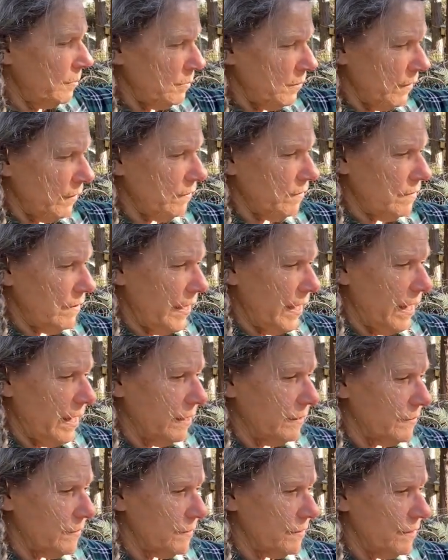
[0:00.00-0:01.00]
next to the
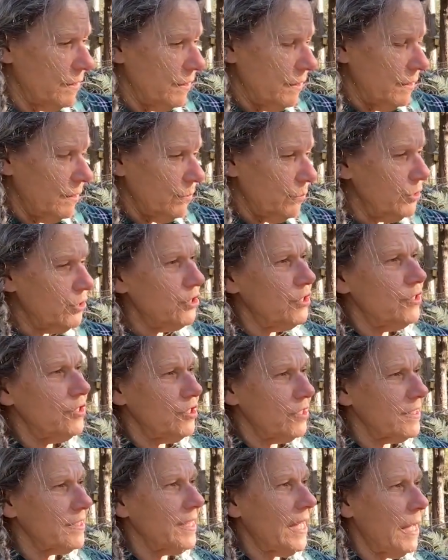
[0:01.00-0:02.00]
house, which is
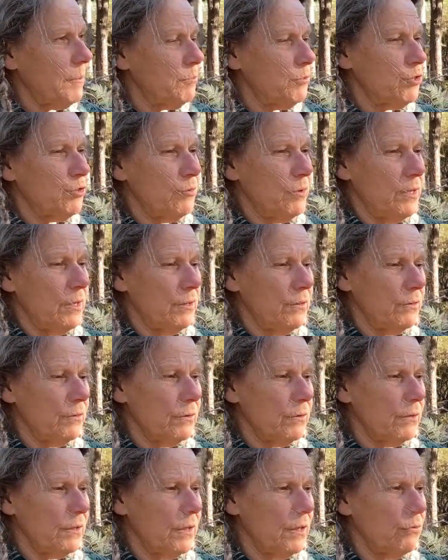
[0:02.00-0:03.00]
just capturing
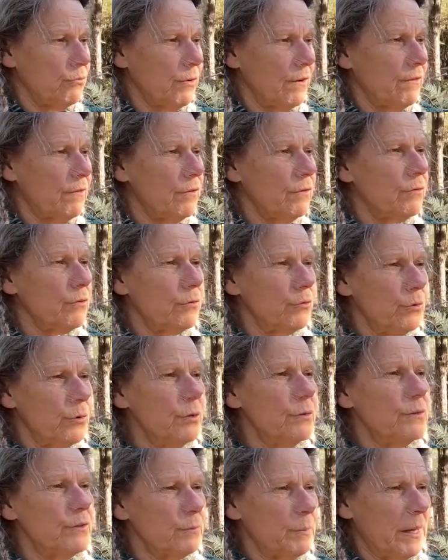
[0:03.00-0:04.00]
the rest of the
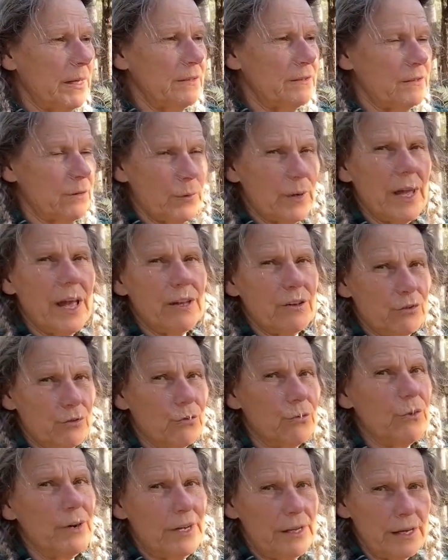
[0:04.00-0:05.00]
roof space that we hadn't
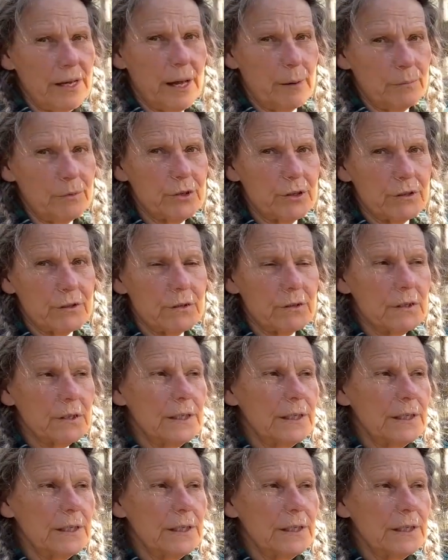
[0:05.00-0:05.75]
already captured.